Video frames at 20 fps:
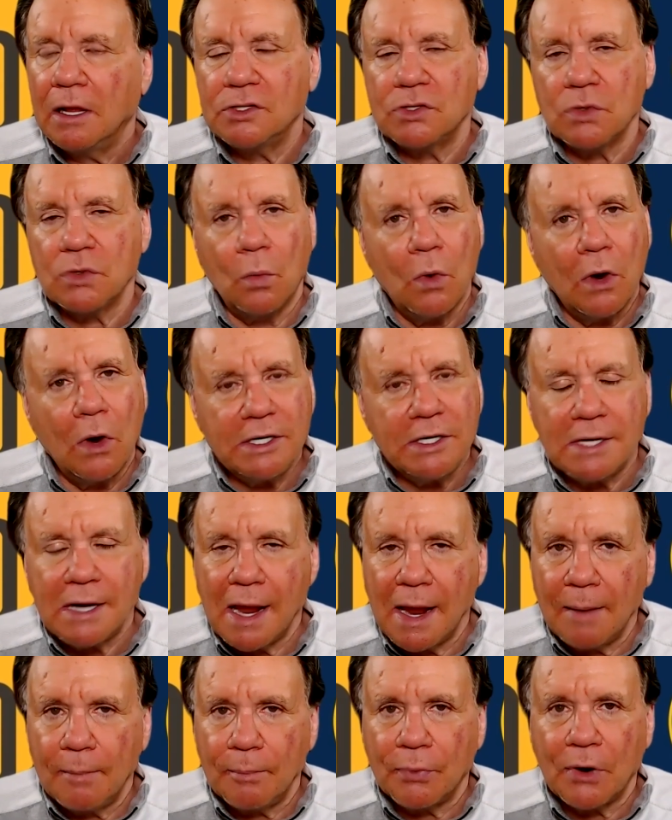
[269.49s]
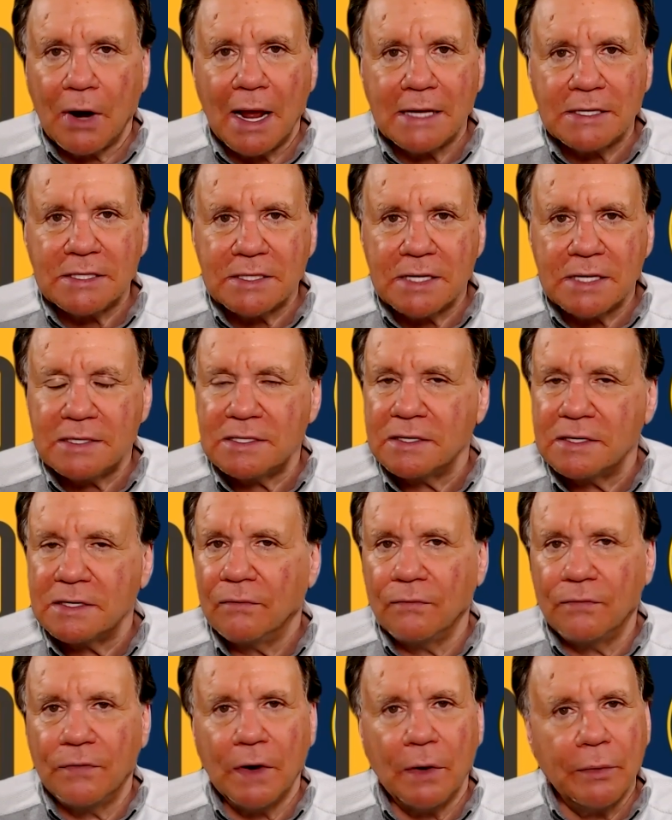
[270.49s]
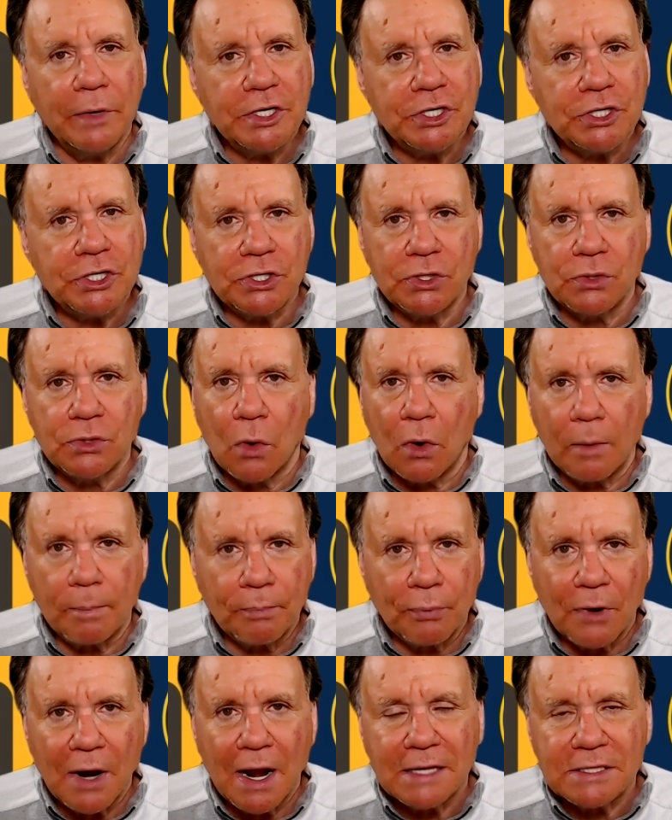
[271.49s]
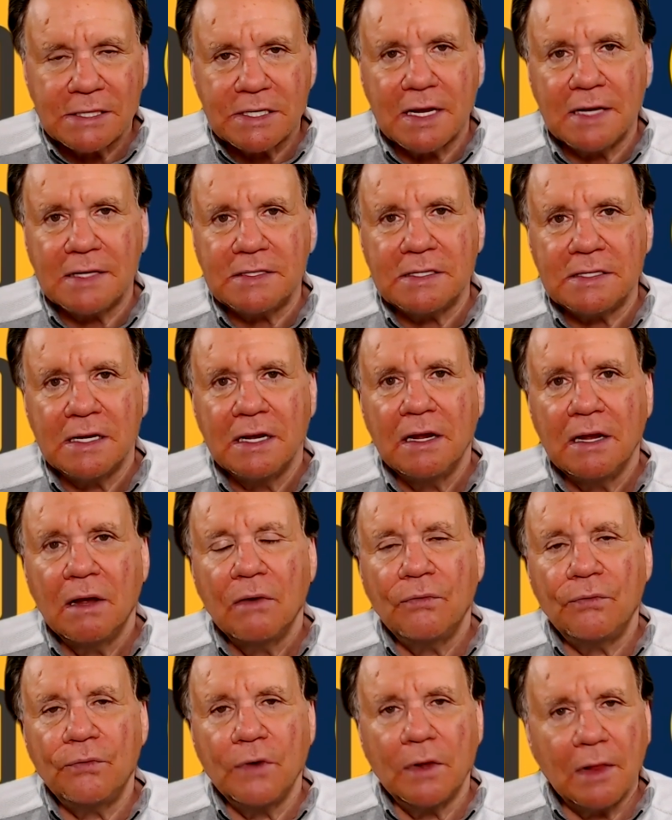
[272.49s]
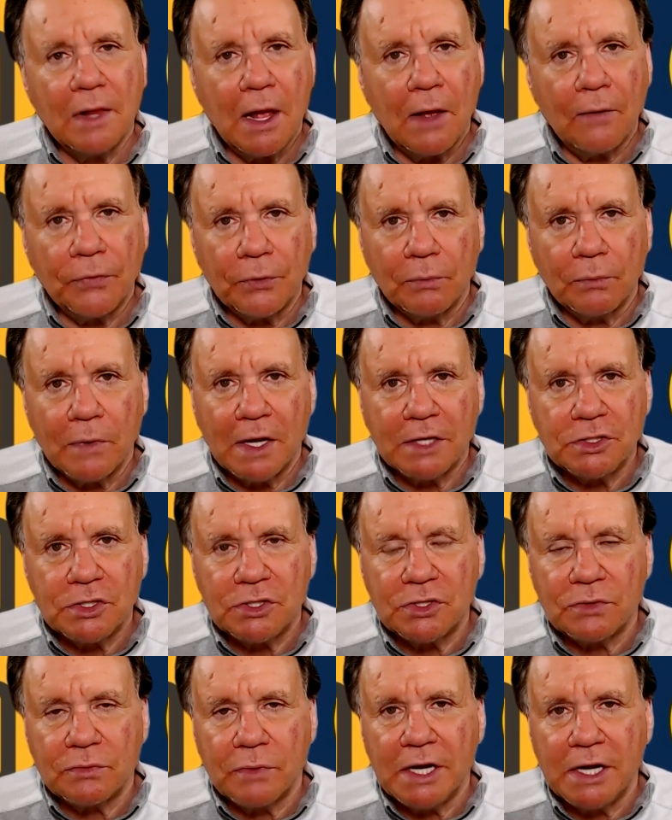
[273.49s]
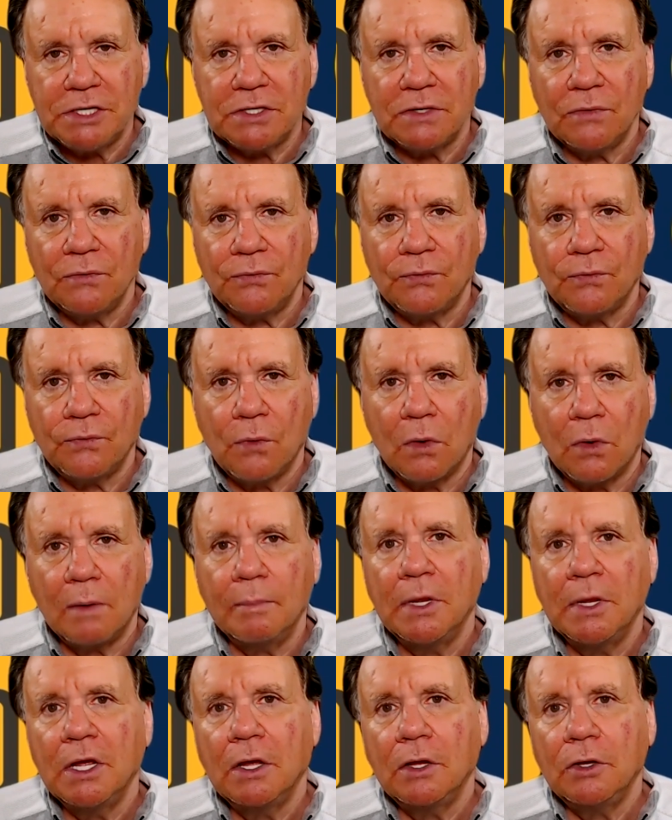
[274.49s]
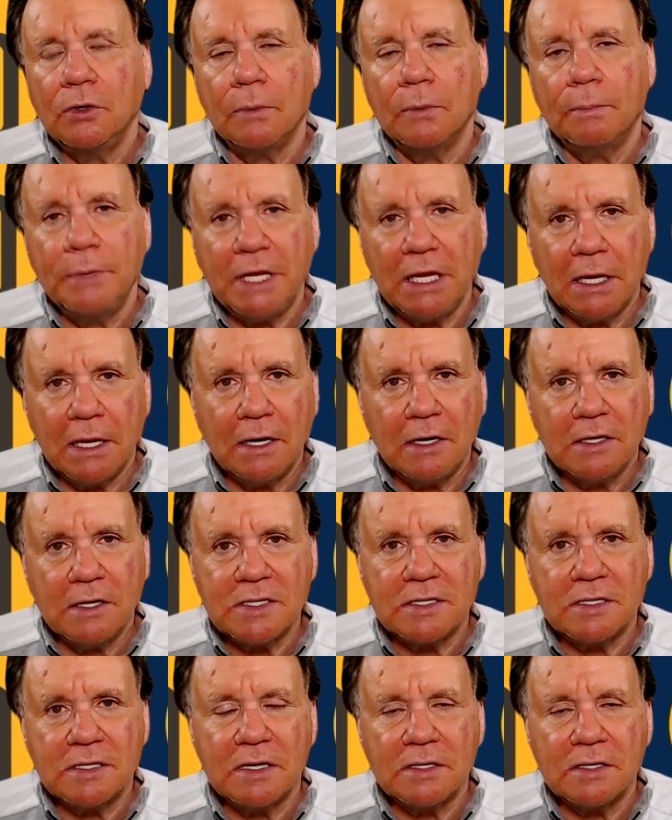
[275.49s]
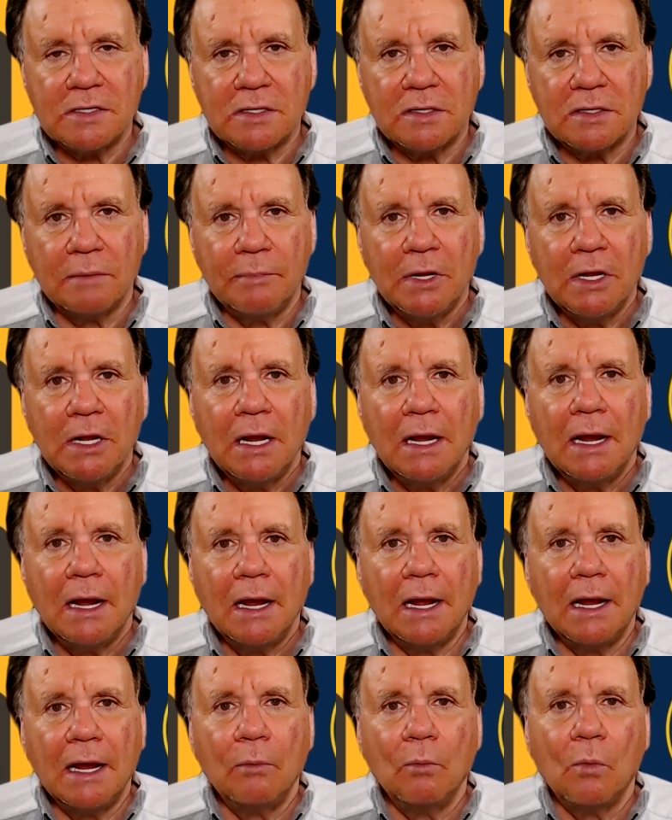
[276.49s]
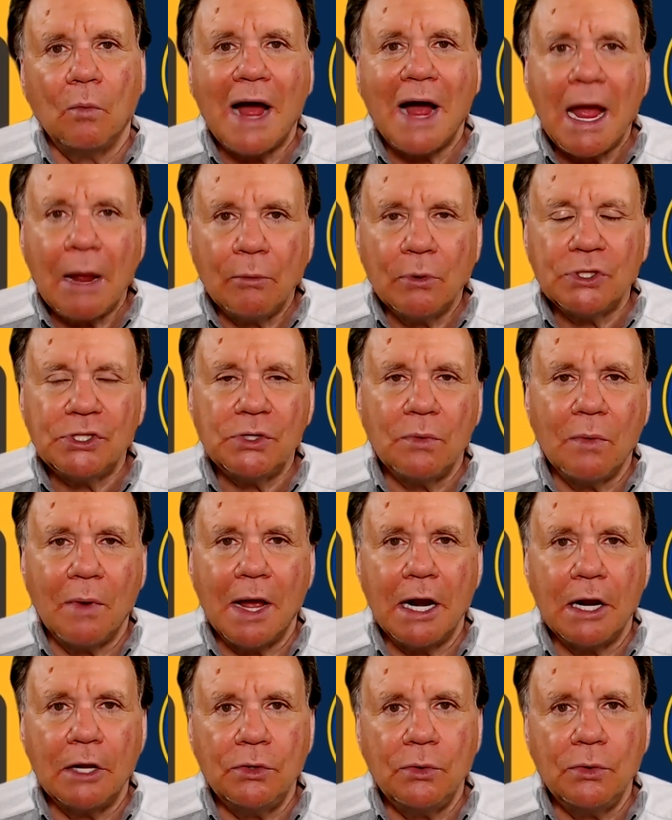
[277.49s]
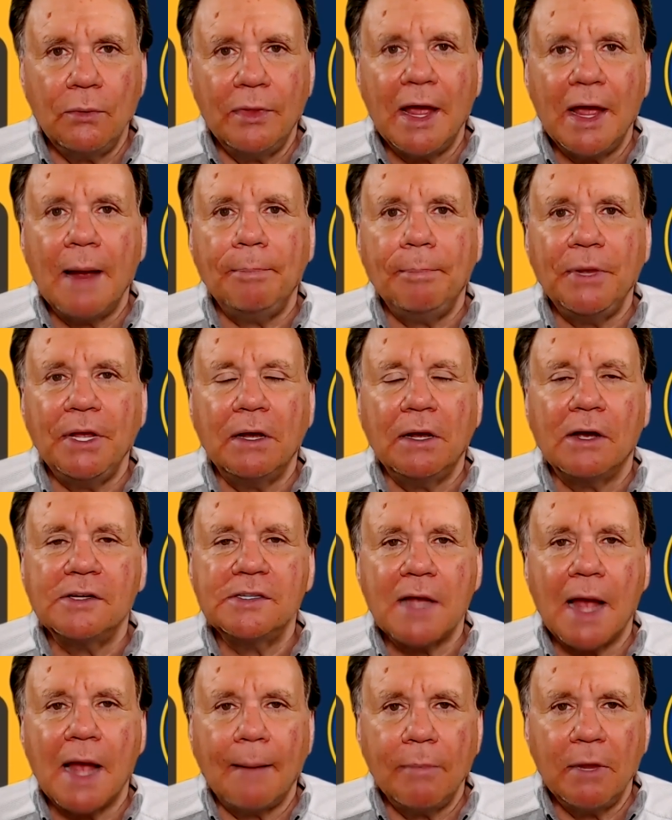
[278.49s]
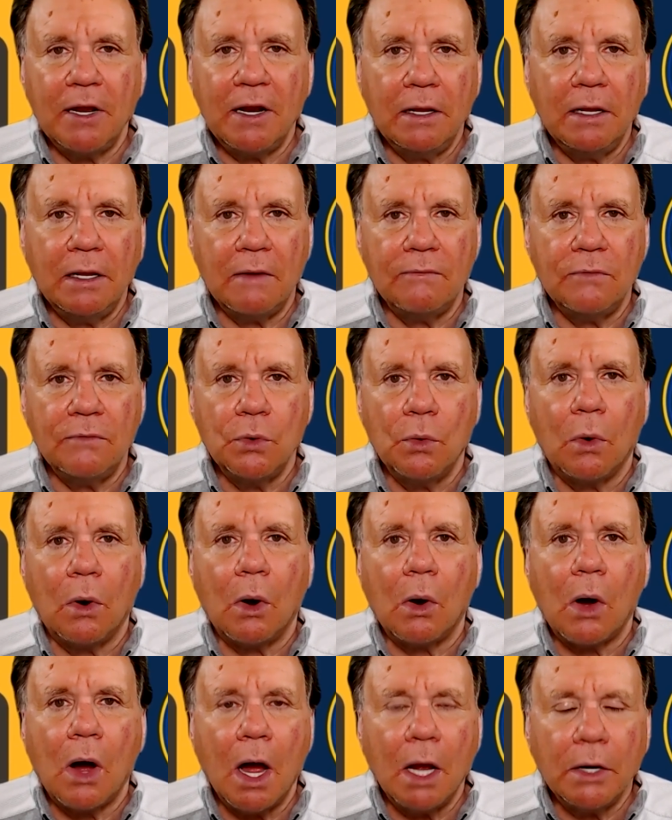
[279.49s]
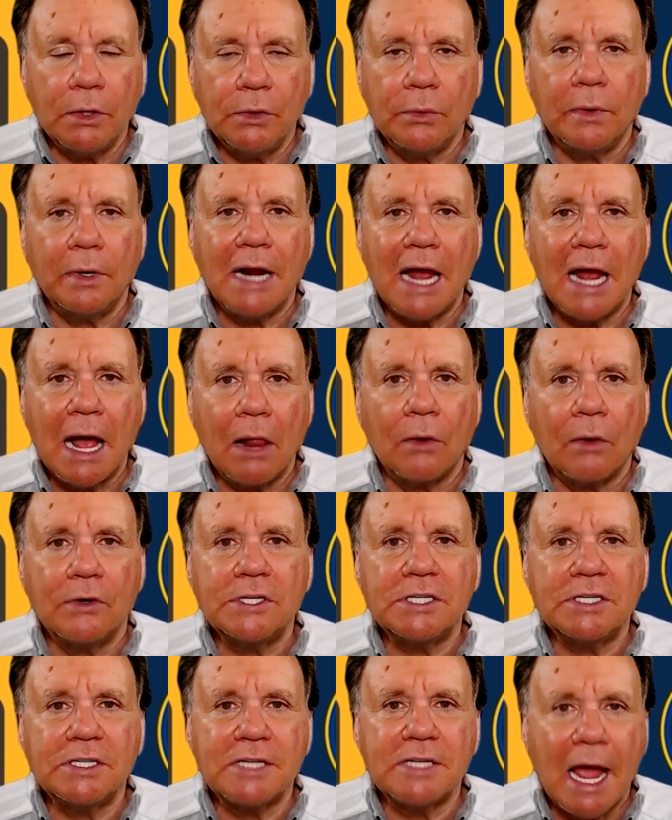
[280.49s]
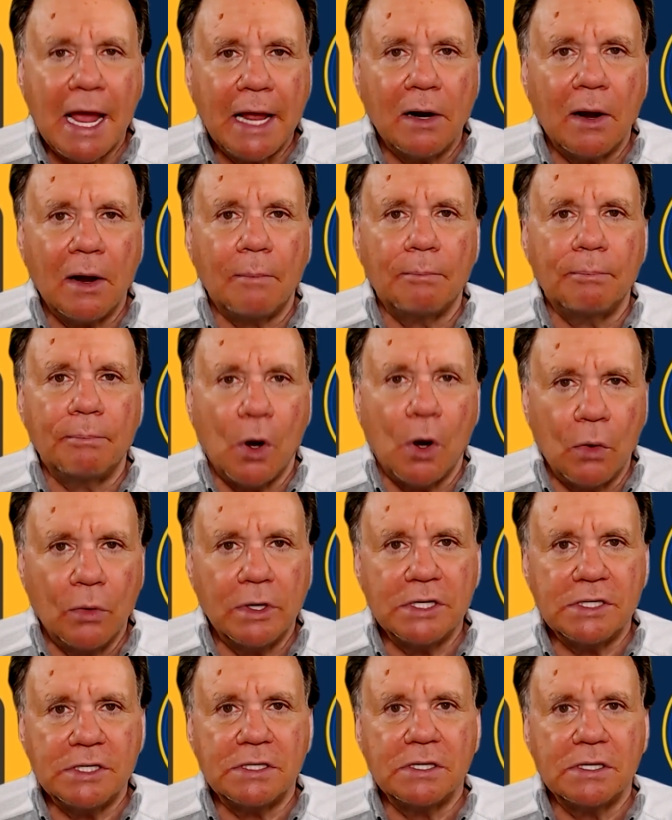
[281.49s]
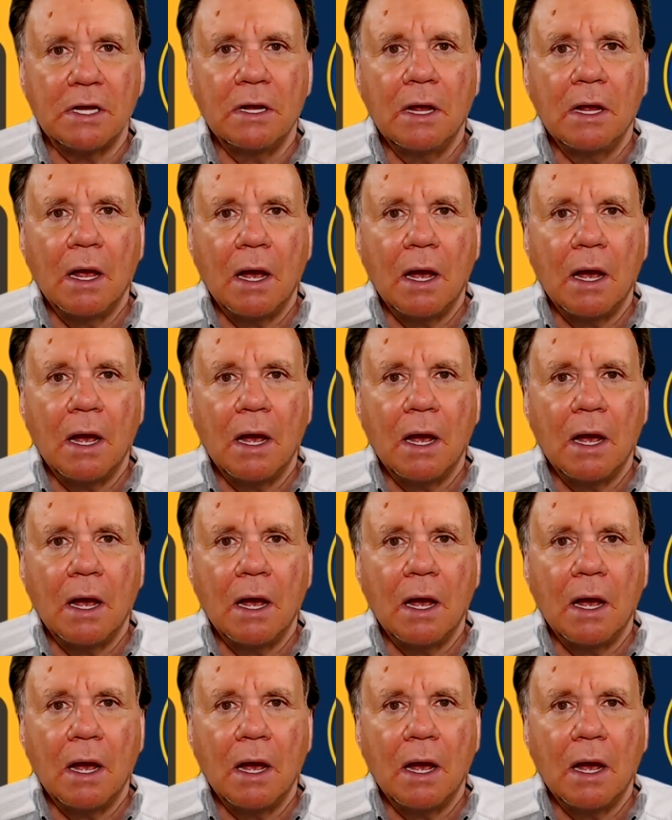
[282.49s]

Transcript: It's a one-time process, very short process. Fill out the registration form. You'll be in the system. And why would you want to do that? Because I'm going to give you a $100 sign-up bonus